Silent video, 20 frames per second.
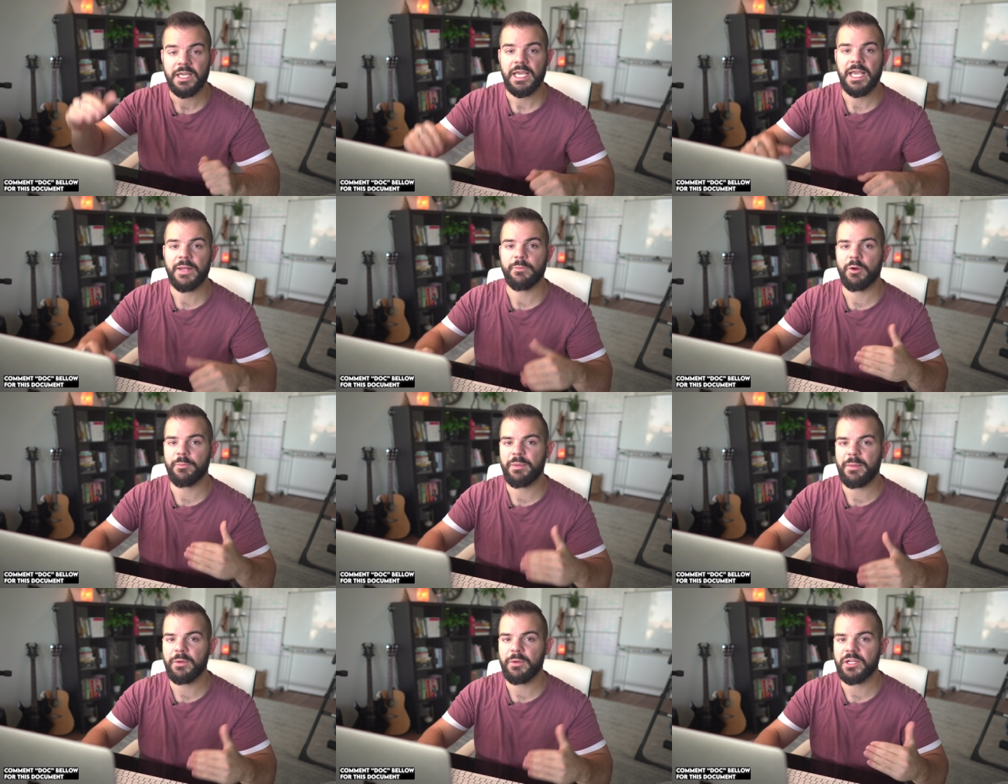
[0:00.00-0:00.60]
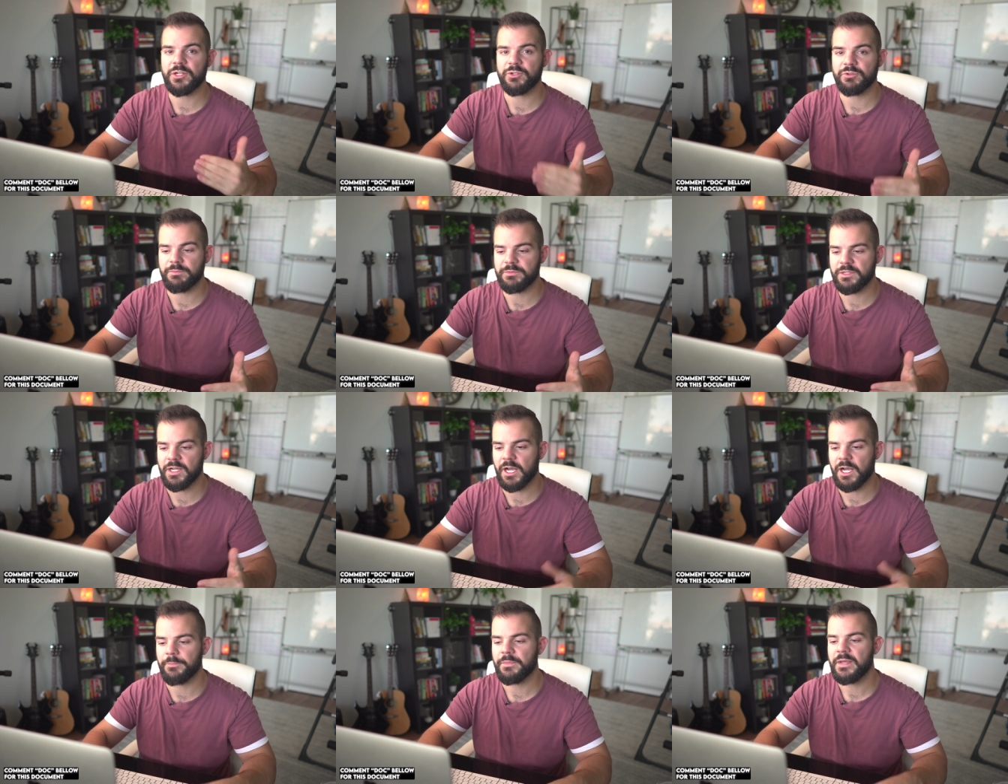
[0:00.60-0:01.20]
And where people get
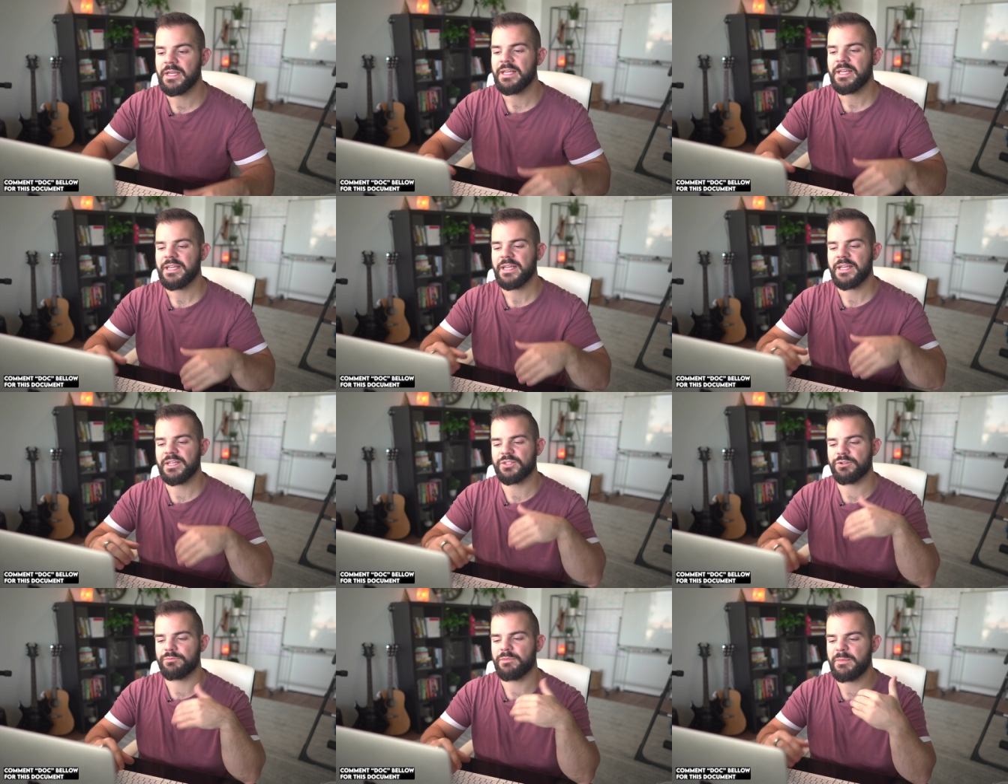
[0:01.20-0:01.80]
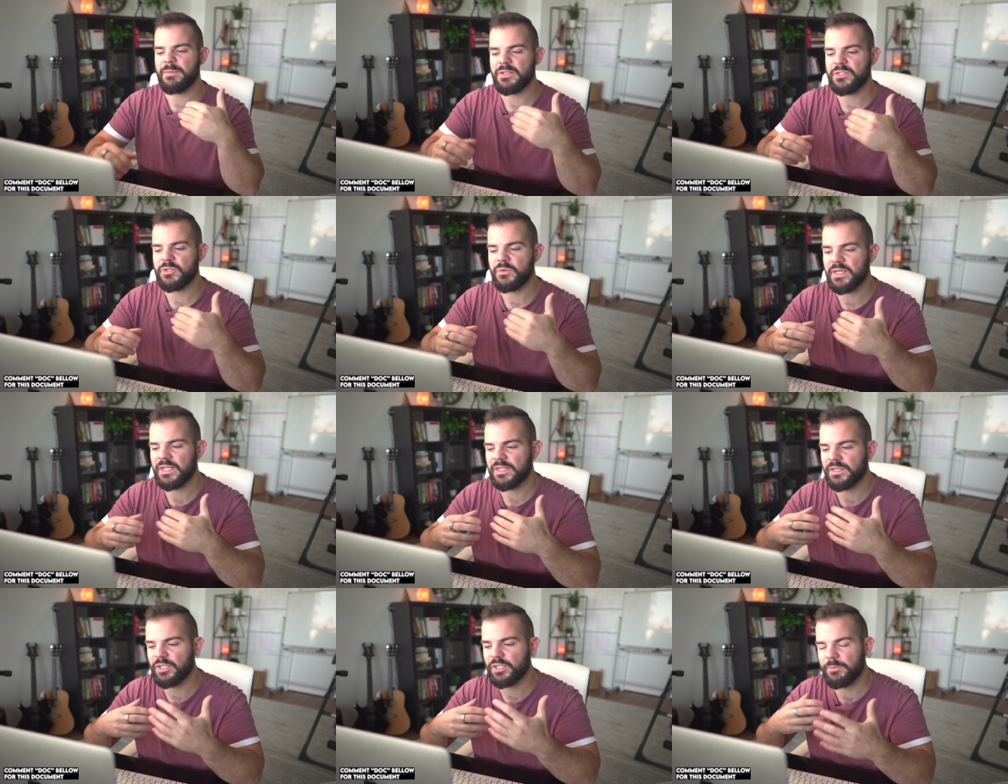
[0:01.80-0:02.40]
tripped up is they're maybe
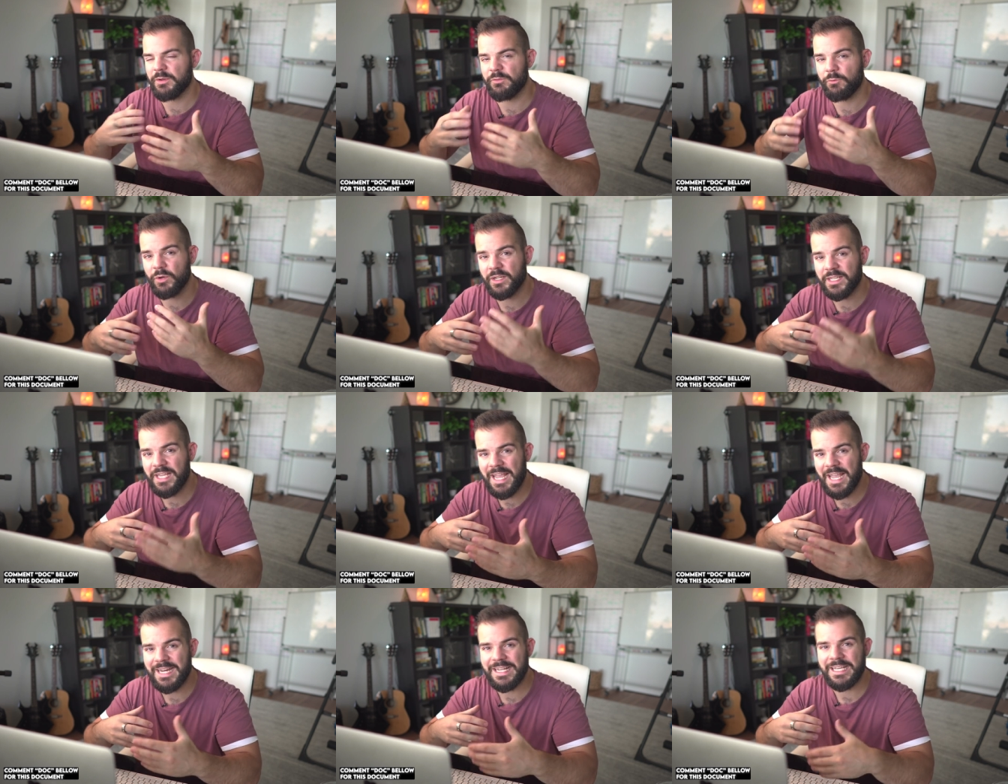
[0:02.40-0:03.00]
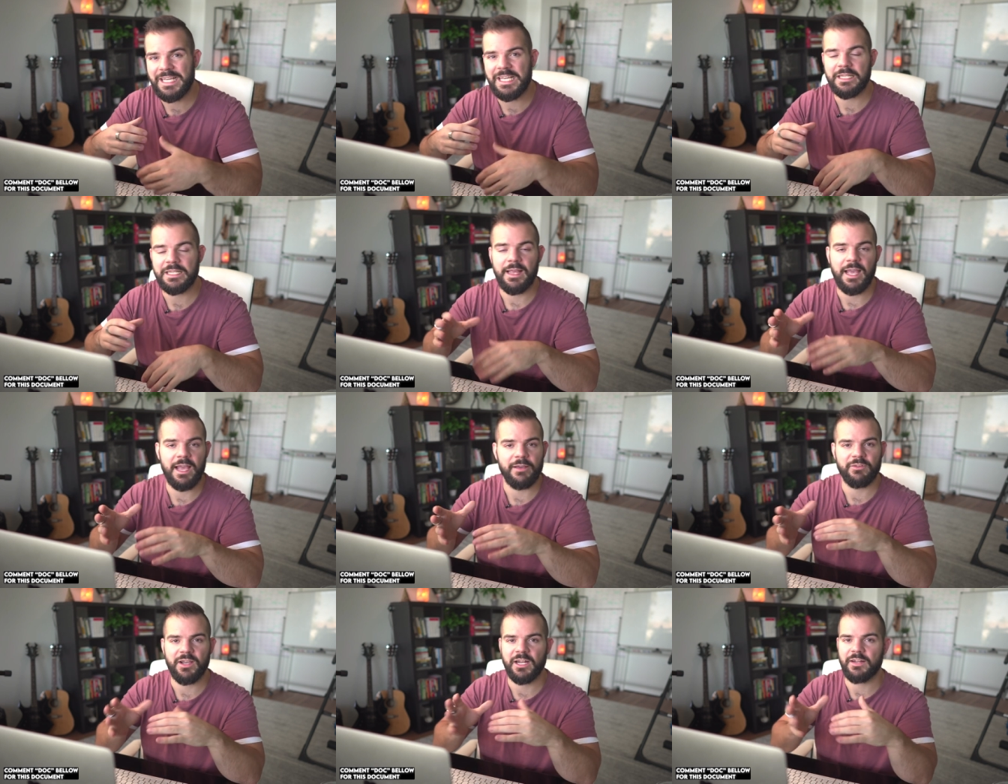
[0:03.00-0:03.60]
doing a little bit of organic, they
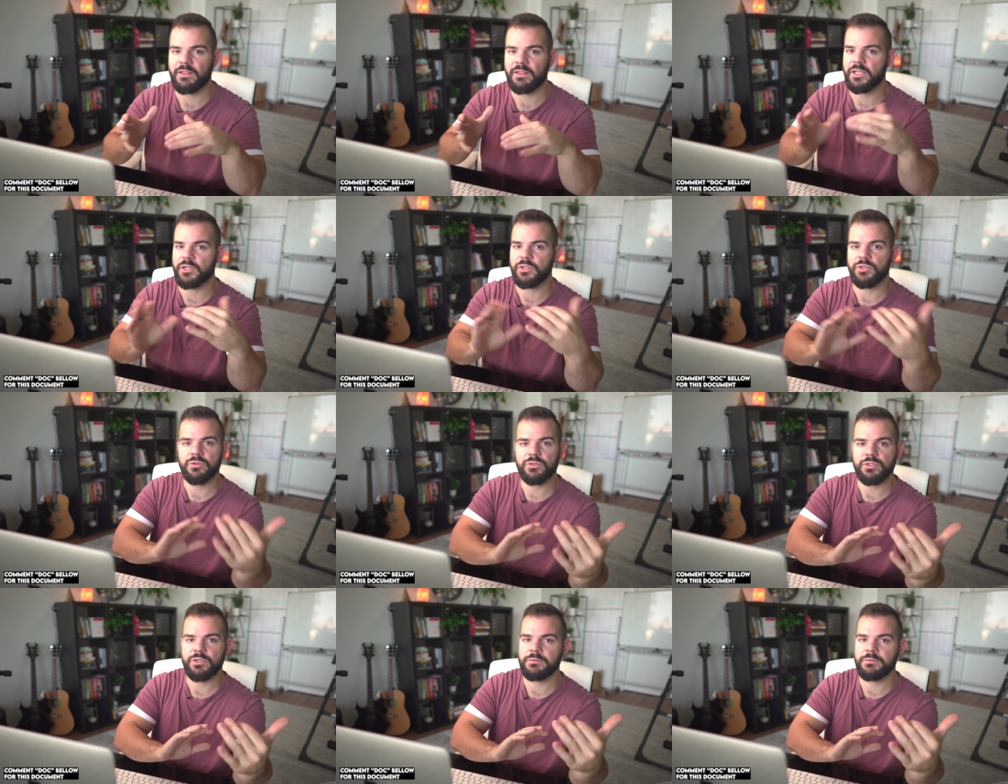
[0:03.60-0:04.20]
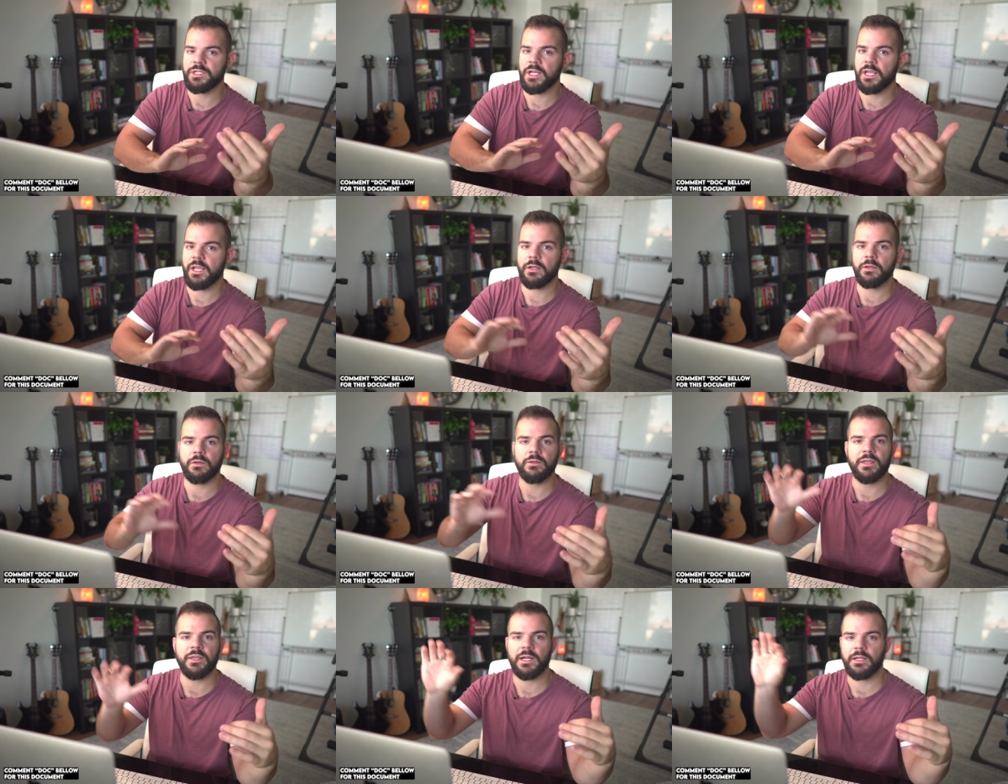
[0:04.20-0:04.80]
have kind of like a YouTube
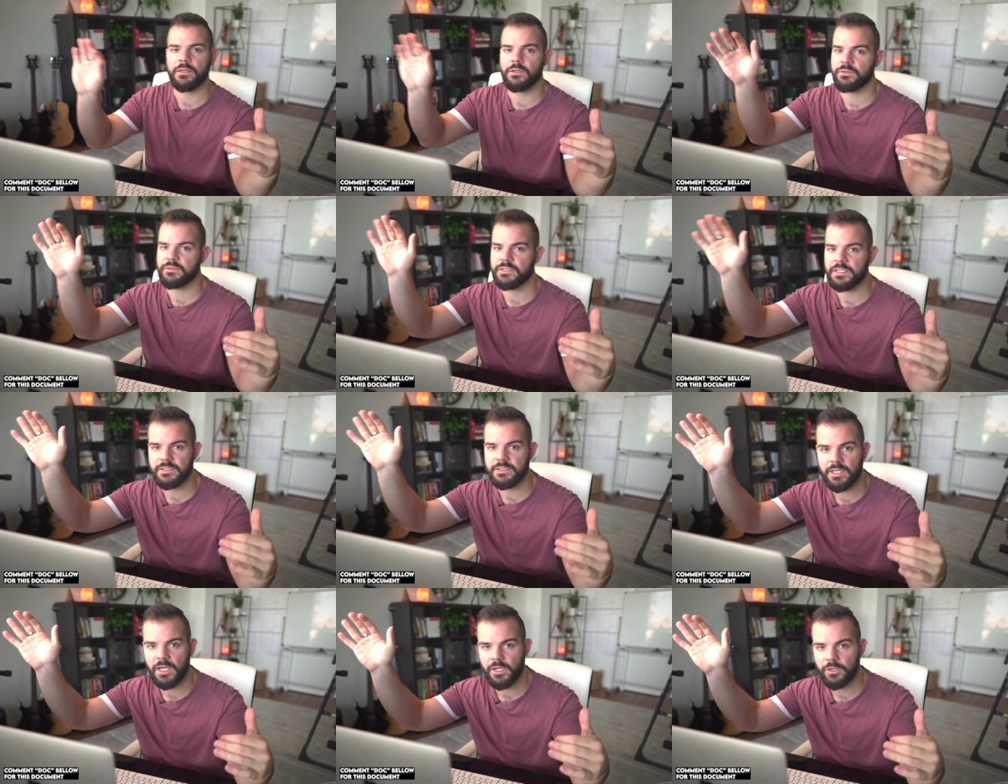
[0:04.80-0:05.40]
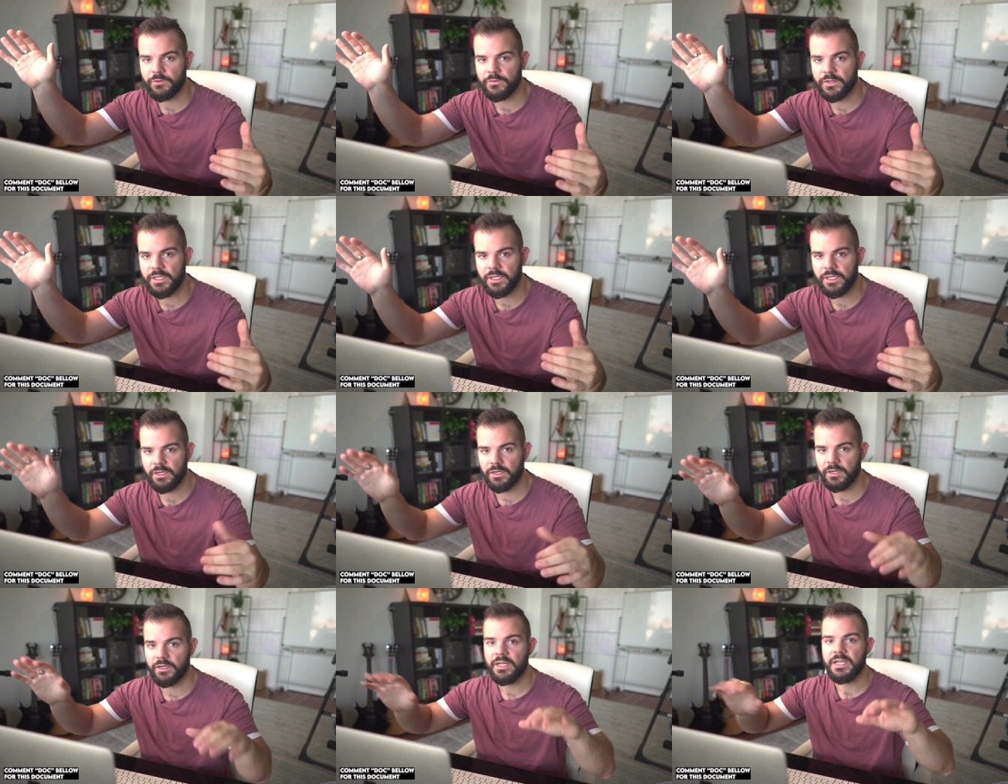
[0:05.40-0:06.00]
channel, they got a little TikTok over
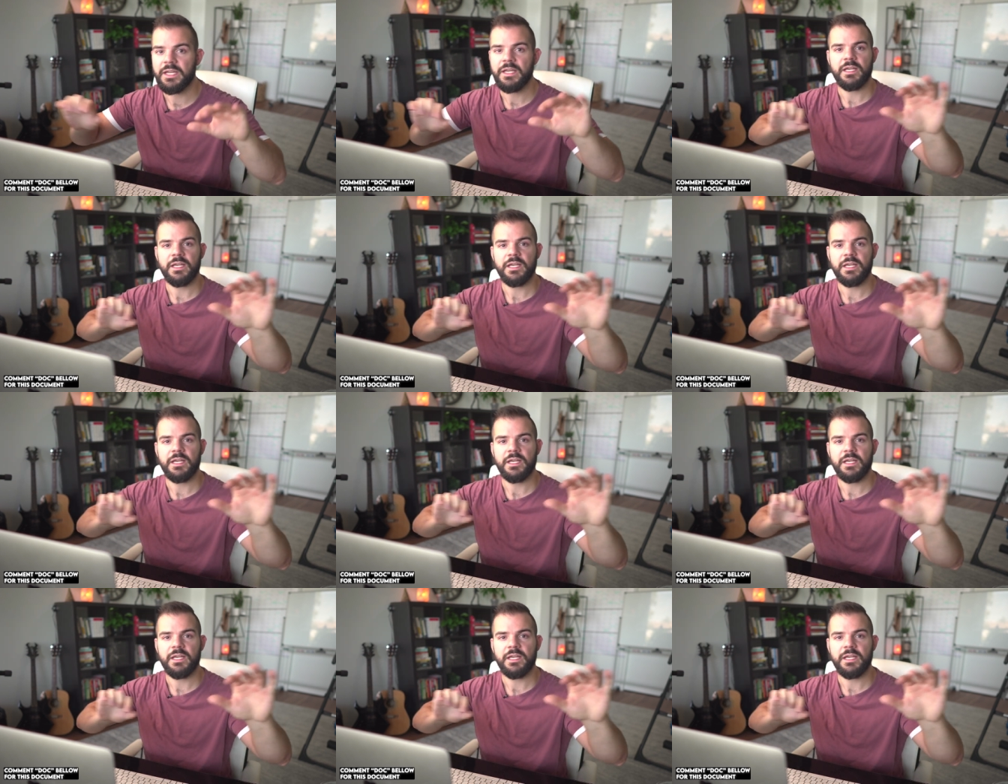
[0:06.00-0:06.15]
here.